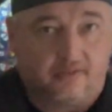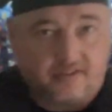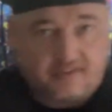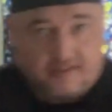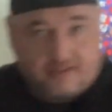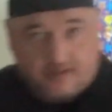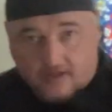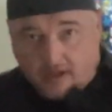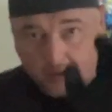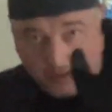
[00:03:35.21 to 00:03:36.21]
this is
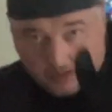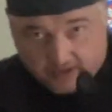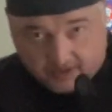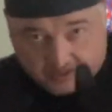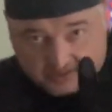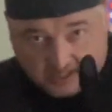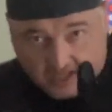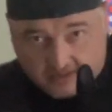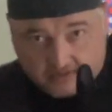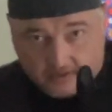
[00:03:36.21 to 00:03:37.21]
an athletic
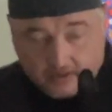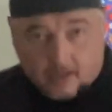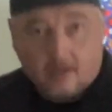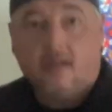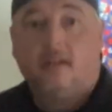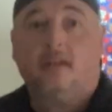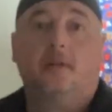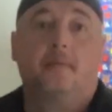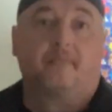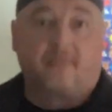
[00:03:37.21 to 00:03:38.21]
stance,
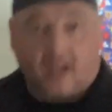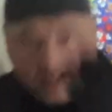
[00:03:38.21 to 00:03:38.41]
I